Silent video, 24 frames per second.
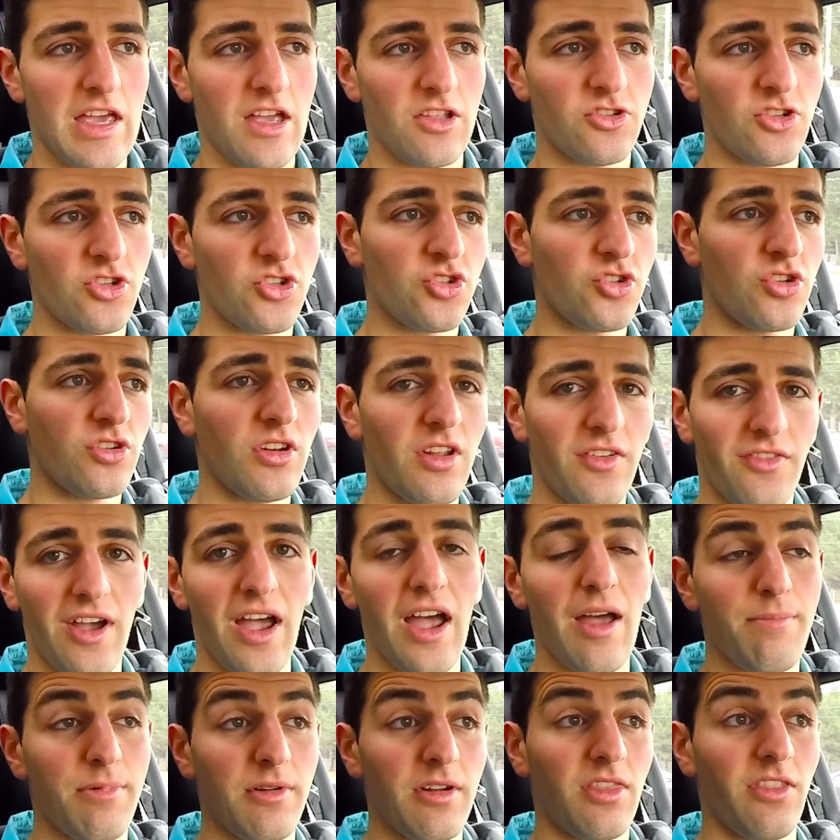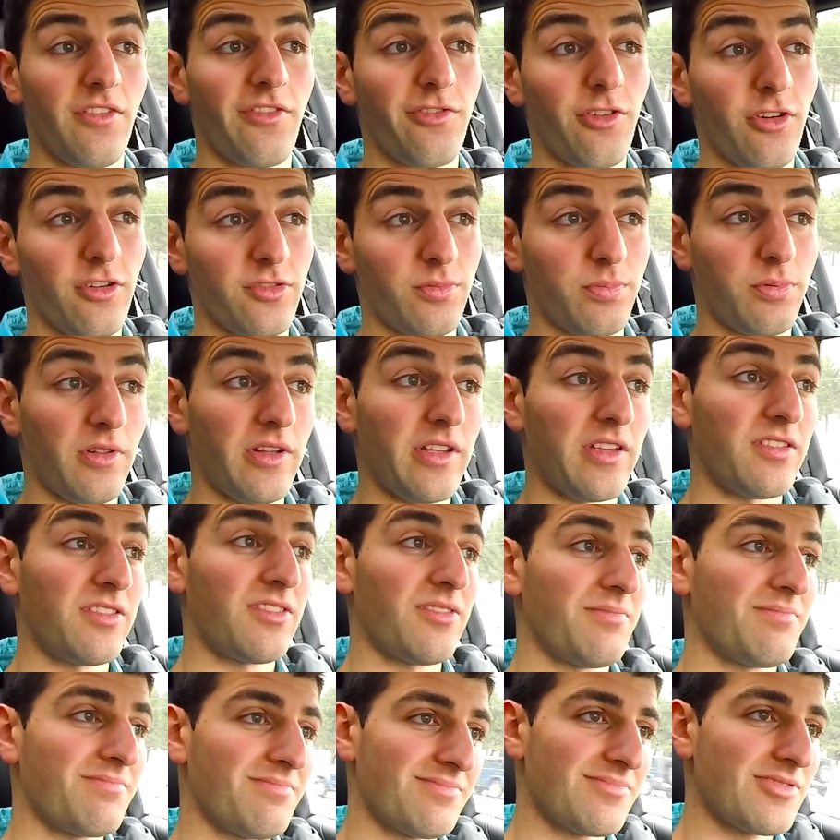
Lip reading: It just shouldn't have happened in the first place.